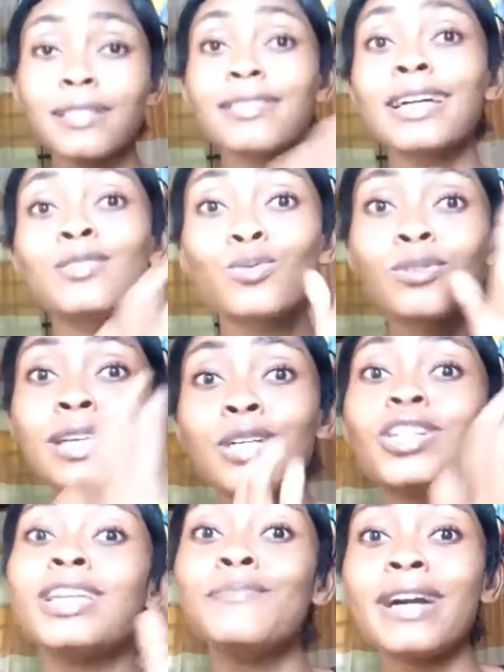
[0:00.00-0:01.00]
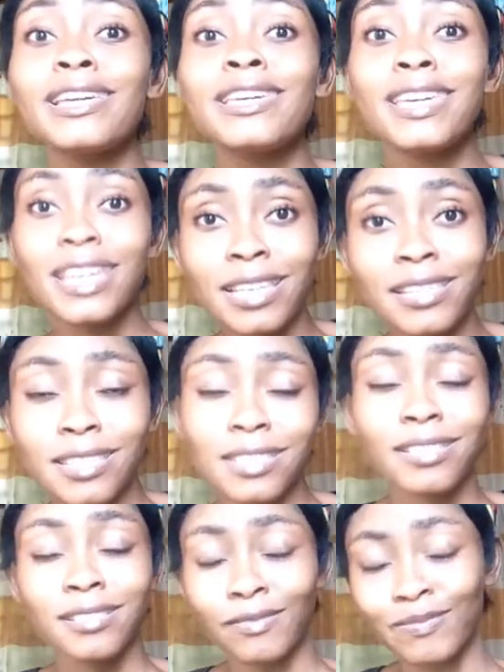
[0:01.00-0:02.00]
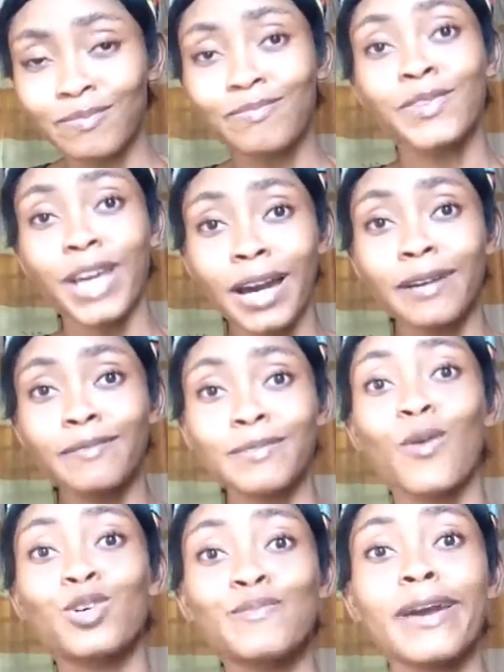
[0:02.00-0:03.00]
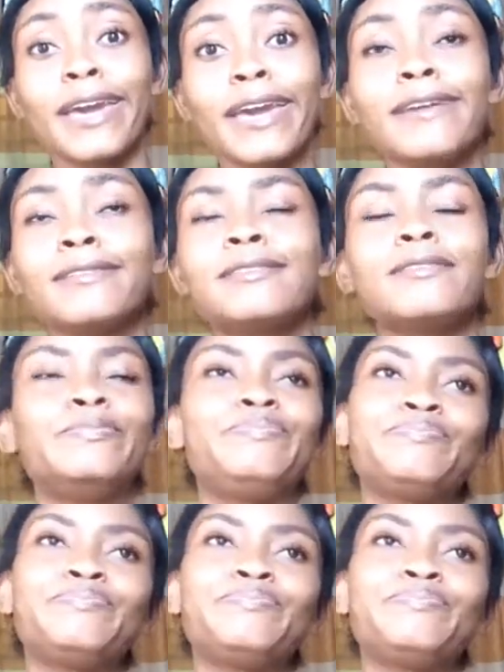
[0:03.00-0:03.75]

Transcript: That was actually my case. Yeah, that was my case.